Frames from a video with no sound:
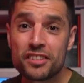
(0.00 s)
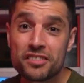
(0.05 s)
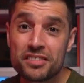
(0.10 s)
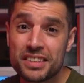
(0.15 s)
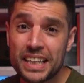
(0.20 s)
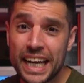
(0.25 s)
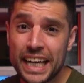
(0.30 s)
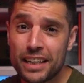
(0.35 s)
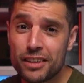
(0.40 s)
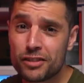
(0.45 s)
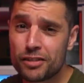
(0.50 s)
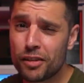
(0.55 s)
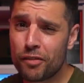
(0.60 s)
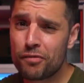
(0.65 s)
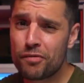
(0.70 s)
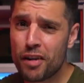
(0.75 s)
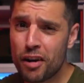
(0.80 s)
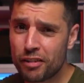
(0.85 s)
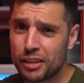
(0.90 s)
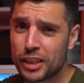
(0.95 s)
Takes a
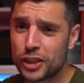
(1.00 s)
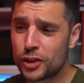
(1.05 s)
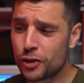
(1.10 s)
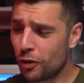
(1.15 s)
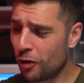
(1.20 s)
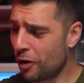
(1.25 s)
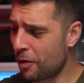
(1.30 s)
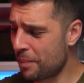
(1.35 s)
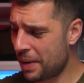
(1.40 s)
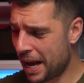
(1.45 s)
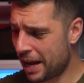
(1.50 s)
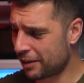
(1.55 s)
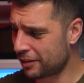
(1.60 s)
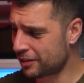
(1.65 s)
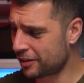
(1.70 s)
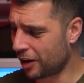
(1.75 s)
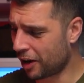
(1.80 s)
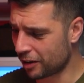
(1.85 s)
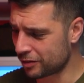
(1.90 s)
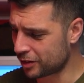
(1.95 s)
very short amount of
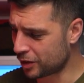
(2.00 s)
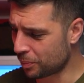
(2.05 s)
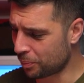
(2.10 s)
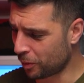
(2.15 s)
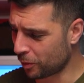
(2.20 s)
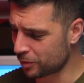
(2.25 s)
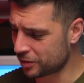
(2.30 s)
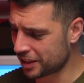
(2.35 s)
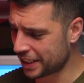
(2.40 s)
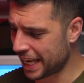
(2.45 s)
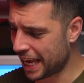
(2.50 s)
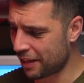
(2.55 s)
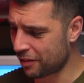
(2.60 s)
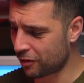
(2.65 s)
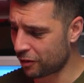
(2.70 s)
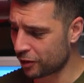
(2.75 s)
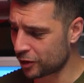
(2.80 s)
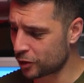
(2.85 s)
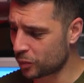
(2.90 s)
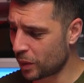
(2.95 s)
time to put
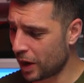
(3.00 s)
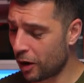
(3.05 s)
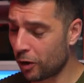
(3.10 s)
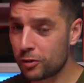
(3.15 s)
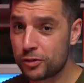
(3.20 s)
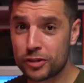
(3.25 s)
together as well.